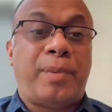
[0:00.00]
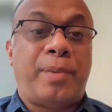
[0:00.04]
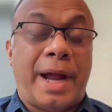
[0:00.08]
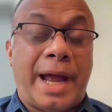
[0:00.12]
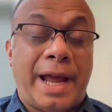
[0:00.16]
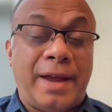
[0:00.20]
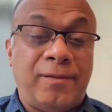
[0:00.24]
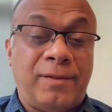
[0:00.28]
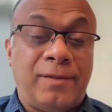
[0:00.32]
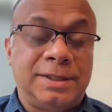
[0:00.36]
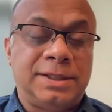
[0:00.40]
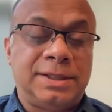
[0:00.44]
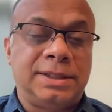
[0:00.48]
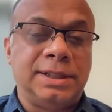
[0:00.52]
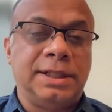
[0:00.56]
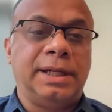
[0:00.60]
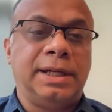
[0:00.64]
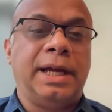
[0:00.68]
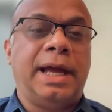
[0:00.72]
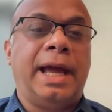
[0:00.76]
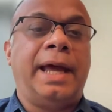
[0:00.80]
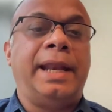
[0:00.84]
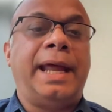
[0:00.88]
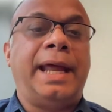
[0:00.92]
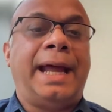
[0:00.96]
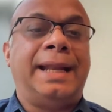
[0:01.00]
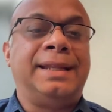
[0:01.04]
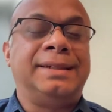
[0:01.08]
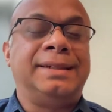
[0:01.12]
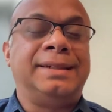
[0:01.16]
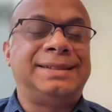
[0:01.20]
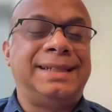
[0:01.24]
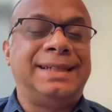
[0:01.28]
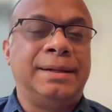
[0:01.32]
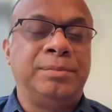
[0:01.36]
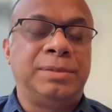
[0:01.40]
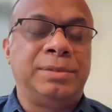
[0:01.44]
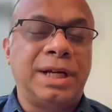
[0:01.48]
privacy and at the
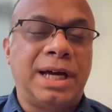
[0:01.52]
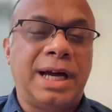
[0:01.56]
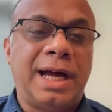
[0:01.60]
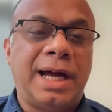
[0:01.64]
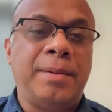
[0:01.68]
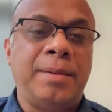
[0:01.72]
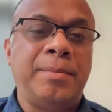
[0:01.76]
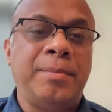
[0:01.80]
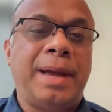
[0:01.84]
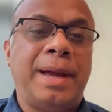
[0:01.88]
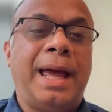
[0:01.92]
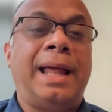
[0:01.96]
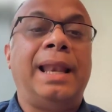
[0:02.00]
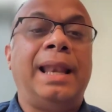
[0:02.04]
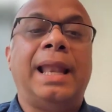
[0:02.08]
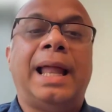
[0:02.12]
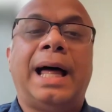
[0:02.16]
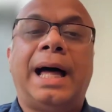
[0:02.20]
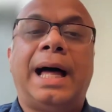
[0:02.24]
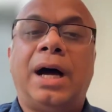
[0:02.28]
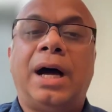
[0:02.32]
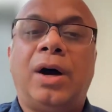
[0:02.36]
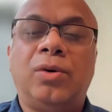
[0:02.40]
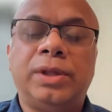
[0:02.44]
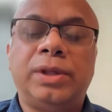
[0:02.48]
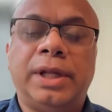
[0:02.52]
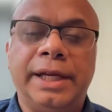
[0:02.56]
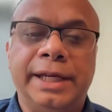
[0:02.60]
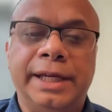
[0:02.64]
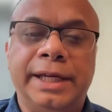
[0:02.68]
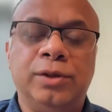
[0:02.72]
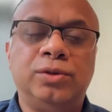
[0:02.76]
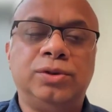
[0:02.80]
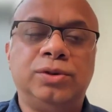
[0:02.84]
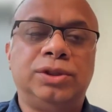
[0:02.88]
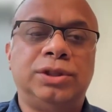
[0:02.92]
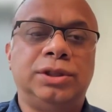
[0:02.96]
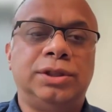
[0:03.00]
same time allow the
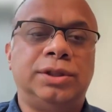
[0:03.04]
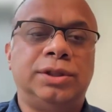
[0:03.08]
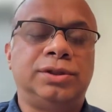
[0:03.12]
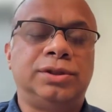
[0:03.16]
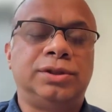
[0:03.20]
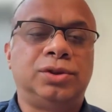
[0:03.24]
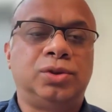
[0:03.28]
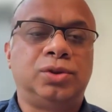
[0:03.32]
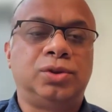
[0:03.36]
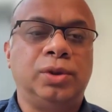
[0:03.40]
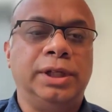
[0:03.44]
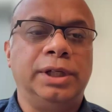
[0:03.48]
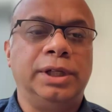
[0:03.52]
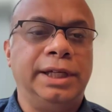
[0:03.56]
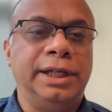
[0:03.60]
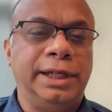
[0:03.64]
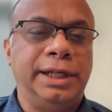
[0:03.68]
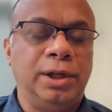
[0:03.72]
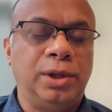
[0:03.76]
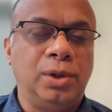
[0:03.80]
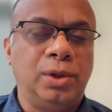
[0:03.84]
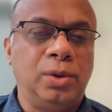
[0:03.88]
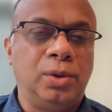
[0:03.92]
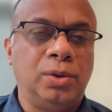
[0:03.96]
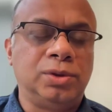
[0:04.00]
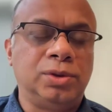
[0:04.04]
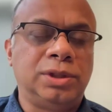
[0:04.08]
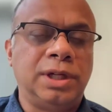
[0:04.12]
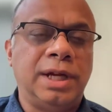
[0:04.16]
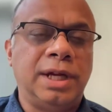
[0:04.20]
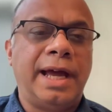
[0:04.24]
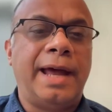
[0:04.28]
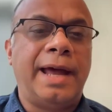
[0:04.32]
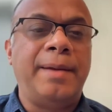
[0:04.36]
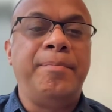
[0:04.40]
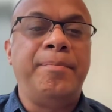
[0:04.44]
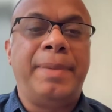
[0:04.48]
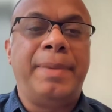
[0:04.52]
users to use
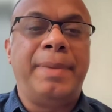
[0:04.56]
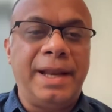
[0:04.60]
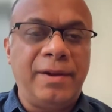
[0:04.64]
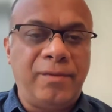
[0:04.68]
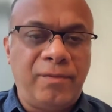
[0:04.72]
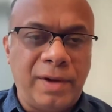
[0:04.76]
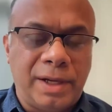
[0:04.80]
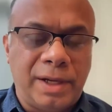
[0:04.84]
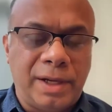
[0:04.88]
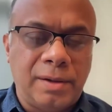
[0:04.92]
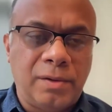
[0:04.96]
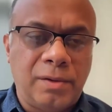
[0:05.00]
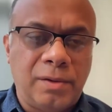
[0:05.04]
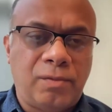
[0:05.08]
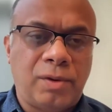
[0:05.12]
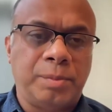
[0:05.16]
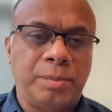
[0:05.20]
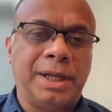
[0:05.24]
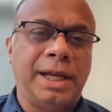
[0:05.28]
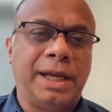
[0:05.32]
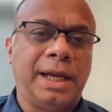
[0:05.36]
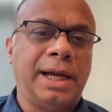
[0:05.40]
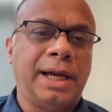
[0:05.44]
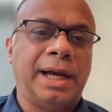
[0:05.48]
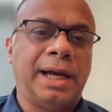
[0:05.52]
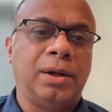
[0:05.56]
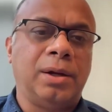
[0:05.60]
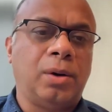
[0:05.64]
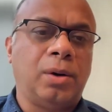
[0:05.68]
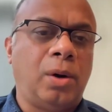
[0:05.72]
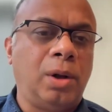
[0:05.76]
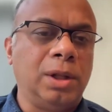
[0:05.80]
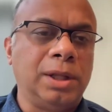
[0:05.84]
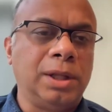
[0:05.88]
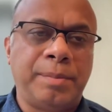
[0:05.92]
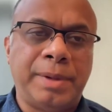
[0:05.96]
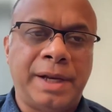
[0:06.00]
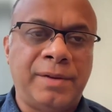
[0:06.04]
and benefit from the AI,
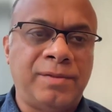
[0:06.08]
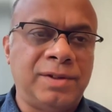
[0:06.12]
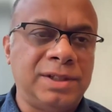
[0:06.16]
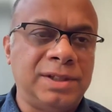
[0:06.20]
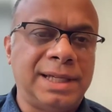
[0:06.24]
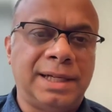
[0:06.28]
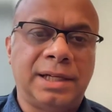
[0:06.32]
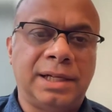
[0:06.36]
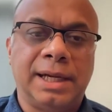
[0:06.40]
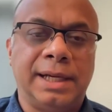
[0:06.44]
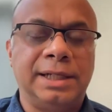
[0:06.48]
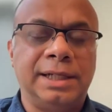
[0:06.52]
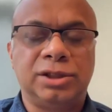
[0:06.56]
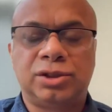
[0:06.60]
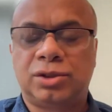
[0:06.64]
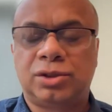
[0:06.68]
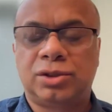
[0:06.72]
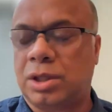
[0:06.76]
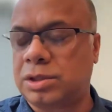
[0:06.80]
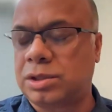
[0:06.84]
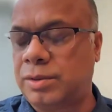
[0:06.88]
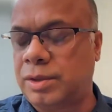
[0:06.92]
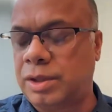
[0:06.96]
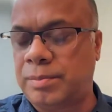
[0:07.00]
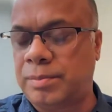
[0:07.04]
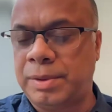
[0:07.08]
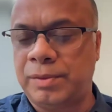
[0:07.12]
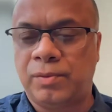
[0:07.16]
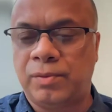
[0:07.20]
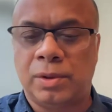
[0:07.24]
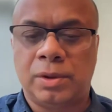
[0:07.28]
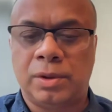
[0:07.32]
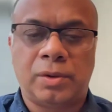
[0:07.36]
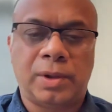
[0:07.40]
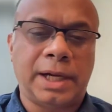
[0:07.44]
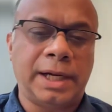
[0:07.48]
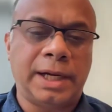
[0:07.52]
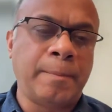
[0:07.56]
all the benefits that Ganesh talked about
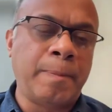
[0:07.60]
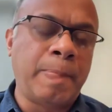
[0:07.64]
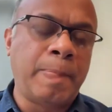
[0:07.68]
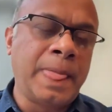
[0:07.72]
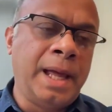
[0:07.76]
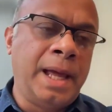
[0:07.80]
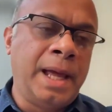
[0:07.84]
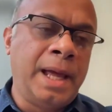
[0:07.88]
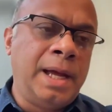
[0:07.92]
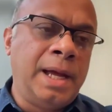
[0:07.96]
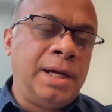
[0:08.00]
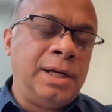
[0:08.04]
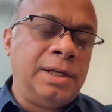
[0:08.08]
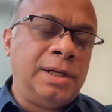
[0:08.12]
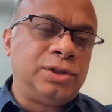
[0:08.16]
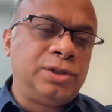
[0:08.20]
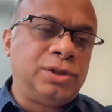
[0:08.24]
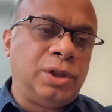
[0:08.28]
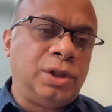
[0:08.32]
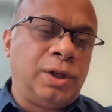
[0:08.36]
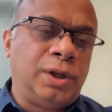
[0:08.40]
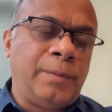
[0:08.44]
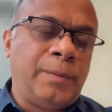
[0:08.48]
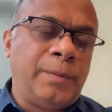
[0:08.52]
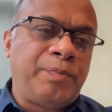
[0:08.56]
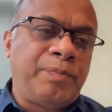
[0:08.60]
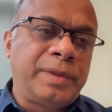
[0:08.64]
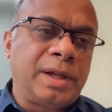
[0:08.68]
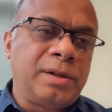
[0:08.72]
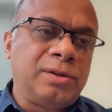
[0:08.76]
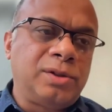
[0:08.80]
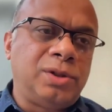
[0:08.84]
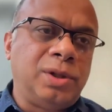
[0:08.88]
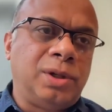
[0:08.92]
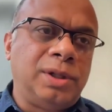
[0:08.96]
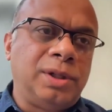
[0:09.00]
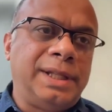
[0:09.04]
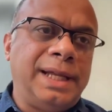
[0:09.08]
before, right? So
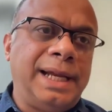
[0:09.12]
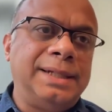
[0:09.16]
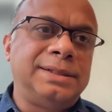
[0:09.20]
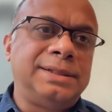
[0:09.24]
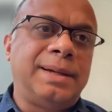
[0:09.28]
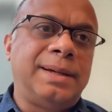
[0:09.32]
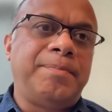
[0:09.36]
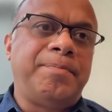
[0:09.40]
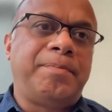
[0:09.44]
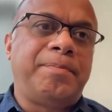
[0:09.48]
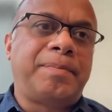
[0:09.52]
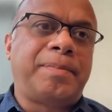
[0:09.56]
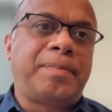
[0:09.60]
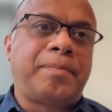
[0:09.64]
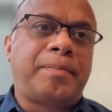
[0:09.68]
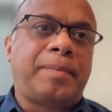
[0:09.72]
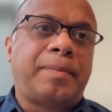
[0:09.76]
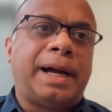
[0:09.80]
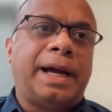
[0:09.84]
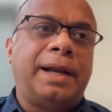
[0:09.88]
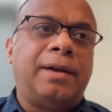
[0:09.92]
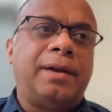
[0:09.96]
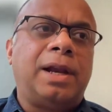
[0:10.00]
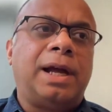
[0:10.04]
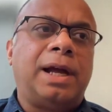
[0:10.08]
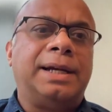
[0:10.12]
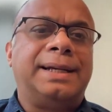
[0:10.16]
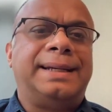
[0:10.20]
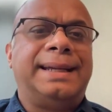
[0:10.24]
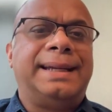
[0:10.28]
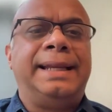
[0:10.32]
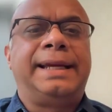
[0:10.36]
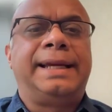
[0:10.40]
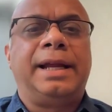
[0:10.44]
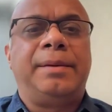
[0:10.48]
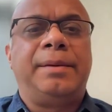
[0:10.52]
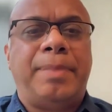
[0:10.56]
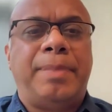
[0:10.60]
there is a kind of like a
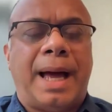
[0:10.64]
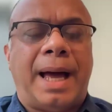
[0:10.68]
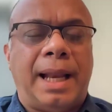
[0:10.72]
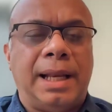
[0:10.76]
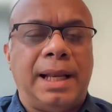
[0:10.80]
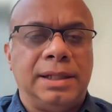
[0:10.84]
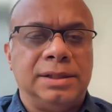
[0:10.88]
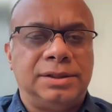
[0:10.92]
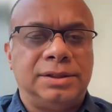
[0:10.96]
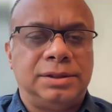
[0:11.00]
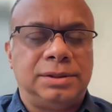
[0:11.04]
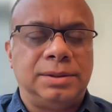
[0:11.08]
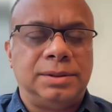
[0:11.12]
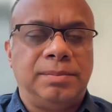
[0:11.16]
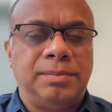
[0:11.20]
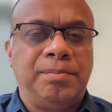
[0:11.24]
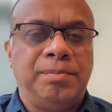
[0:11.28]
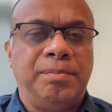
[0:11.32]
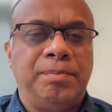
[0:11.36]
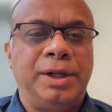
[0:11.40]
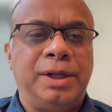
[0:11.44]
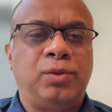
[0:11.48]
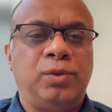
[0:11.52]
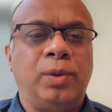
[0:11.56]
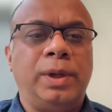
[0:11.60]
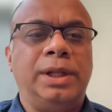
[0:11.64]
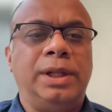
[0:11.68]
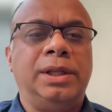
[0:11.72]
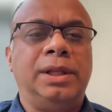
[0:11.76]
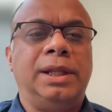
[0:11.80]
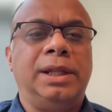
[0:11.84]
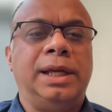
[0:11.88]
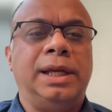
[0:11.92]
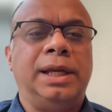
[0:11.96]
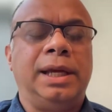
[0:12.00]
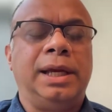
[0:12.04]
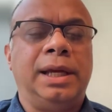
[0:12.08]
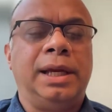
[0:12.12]
delicate balance between
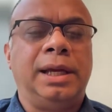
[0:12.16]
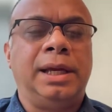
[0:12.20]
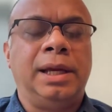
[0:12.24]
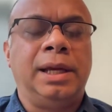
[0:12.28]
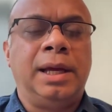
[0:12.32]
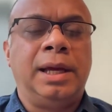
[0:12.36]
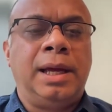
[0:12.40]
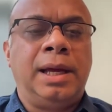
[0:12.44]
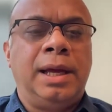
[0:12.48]
the